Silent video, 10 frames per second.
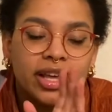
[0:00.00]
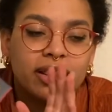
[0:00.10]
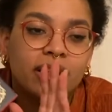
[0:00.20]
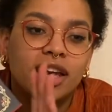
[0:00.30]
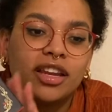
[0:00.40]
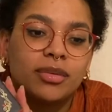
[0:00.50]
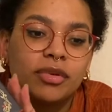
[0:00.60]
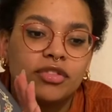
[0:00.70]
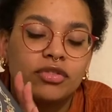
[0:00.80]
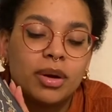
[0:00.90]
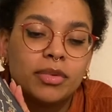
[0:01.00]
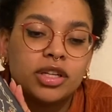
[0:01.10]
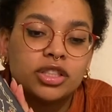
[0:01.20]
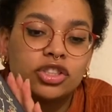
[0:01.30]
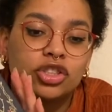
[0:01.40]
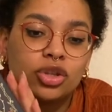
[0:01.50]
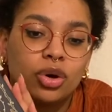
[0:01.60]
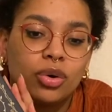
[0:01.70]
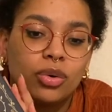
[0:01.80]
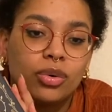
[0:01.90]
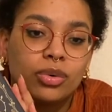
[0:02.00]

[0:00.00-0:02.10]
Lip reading: in the Kingdom of the Remnant, so...